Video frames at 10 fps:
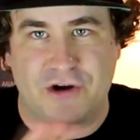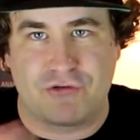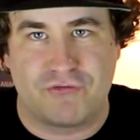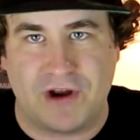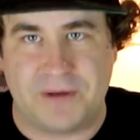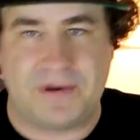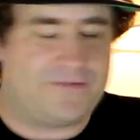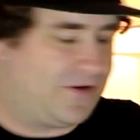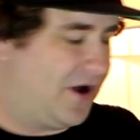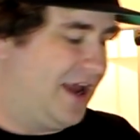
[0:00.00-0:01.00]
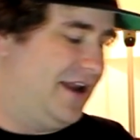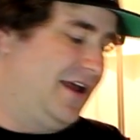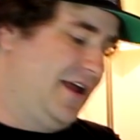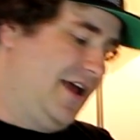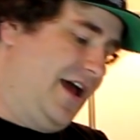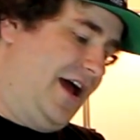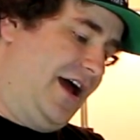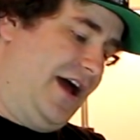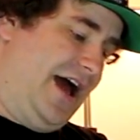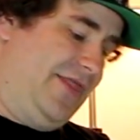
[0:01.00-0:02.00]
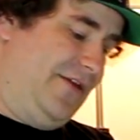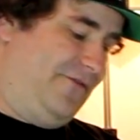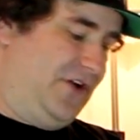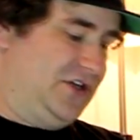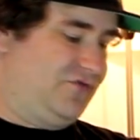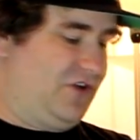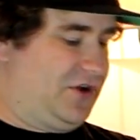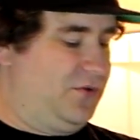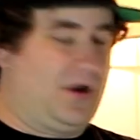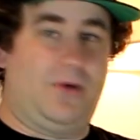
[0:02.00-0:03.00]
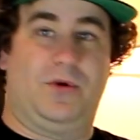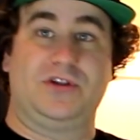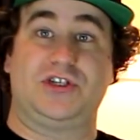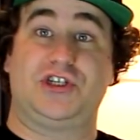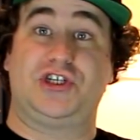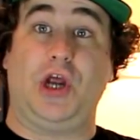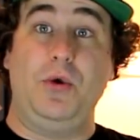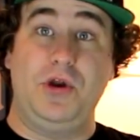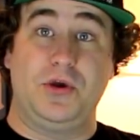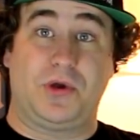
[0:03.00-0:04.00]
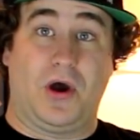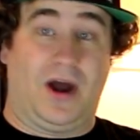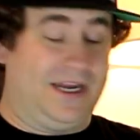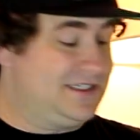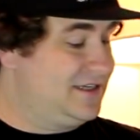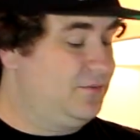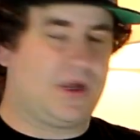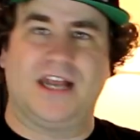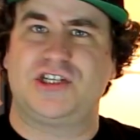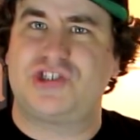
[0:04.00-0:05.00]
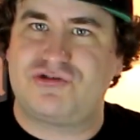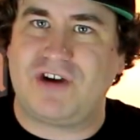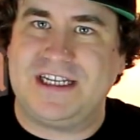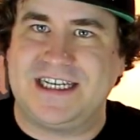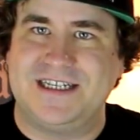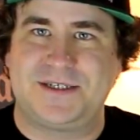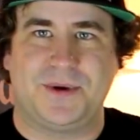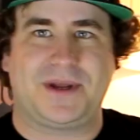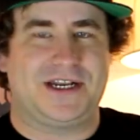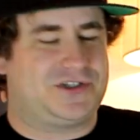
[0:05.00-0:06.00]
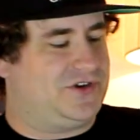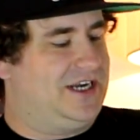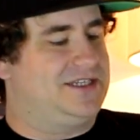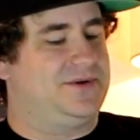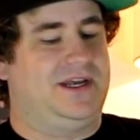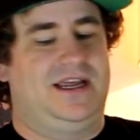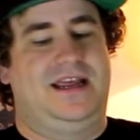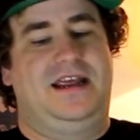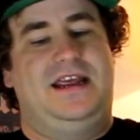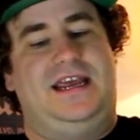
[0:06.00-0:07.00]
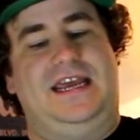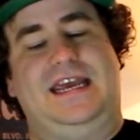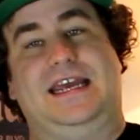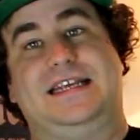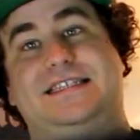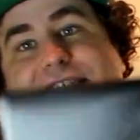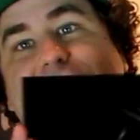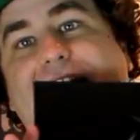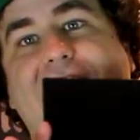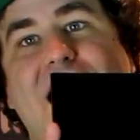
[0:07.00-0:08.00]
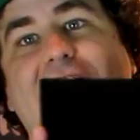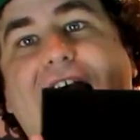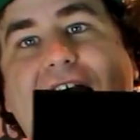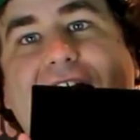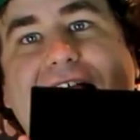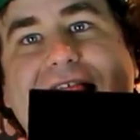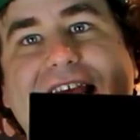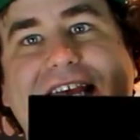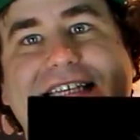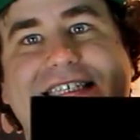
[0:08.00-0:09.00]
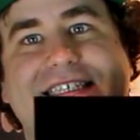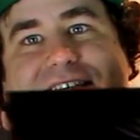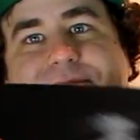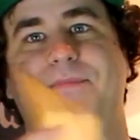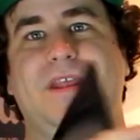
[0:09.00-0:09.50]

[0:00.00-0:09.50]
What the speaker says: incredibly fine. And the first record I want to show you guys, we're getting straight into it, is this.